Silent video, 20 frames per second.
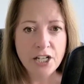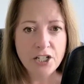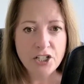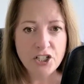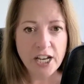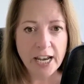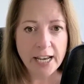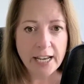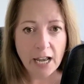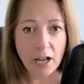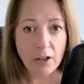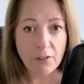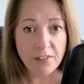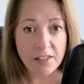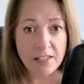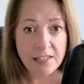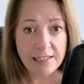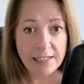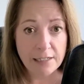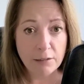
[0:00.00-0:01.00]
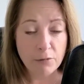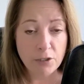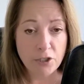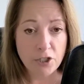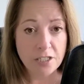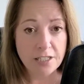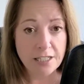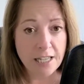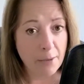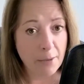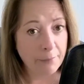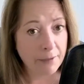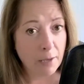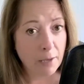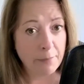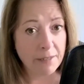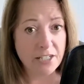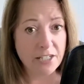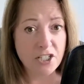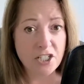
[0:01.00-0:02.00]
check out this link, which is coming up
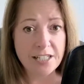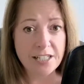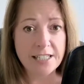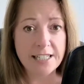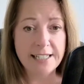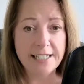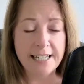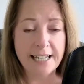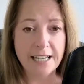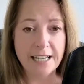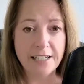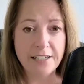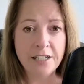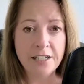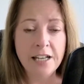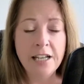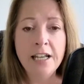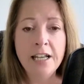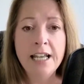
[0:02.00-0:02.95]
in just a second.